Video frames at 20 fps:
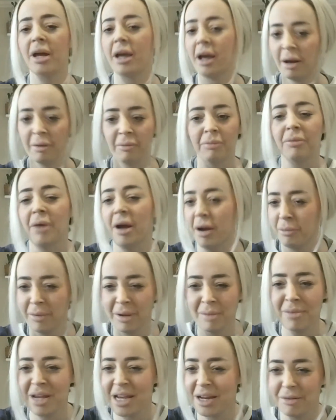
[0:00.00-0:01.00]
our
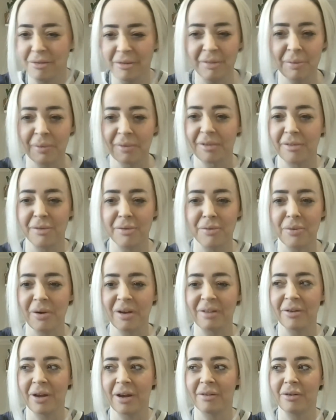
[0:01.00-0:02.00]
immediate response is
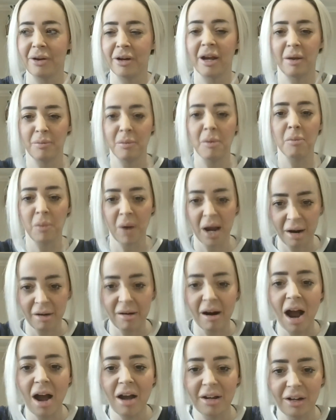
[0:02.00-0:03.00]
always like, okay, but where
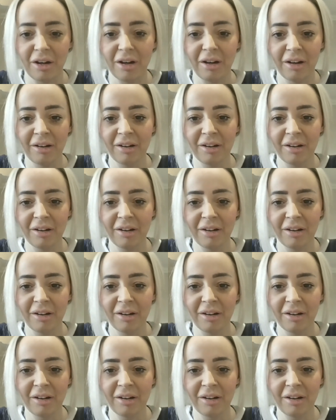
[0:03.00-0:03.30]
are you